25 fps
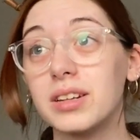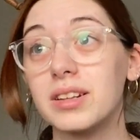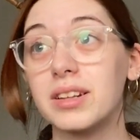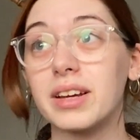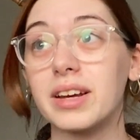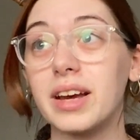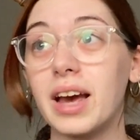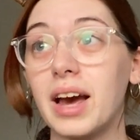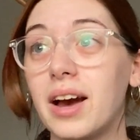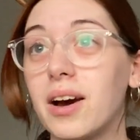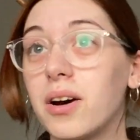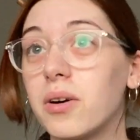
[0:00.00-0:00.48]
like
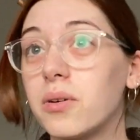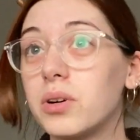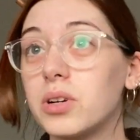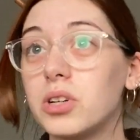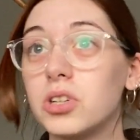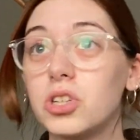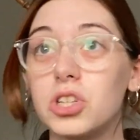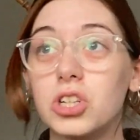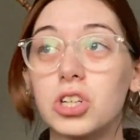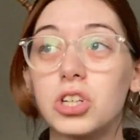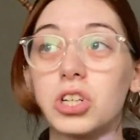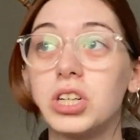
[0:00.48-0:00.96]
how her
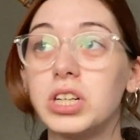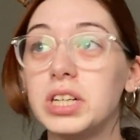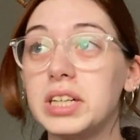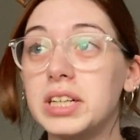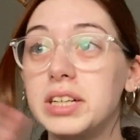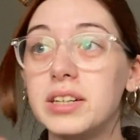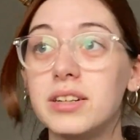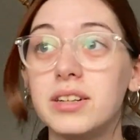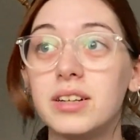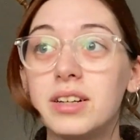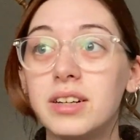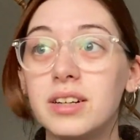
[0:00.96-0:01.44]

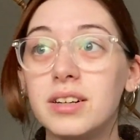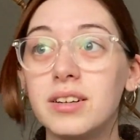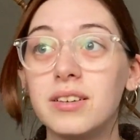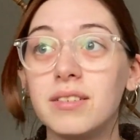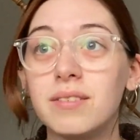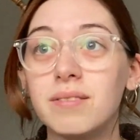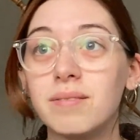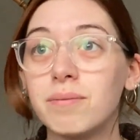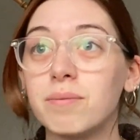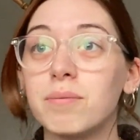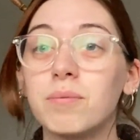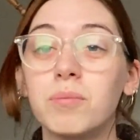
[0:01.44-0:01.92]
journey,
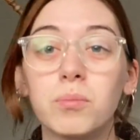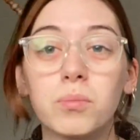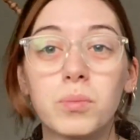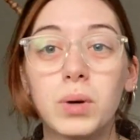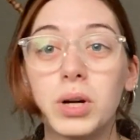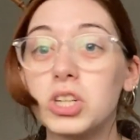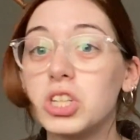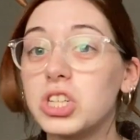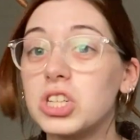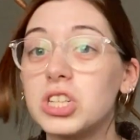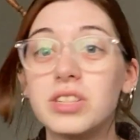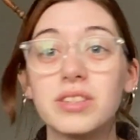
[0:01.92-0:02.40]

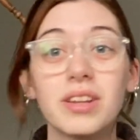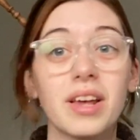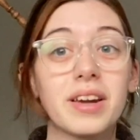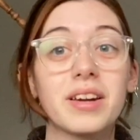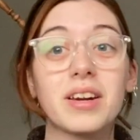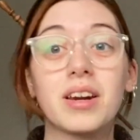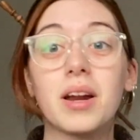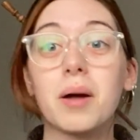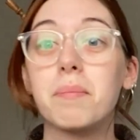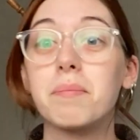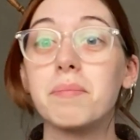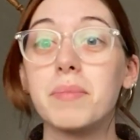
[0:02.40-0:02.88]
where she's
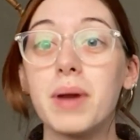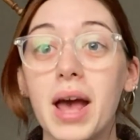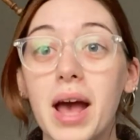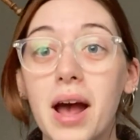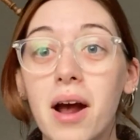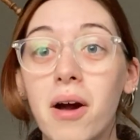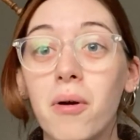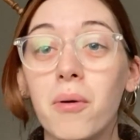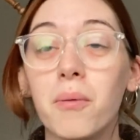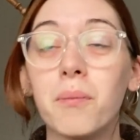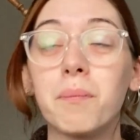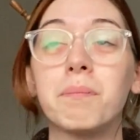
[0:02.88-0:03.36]
ended up
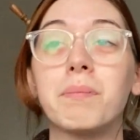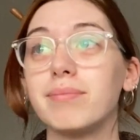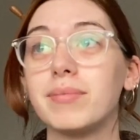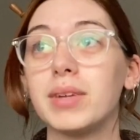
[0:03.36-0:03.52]
now.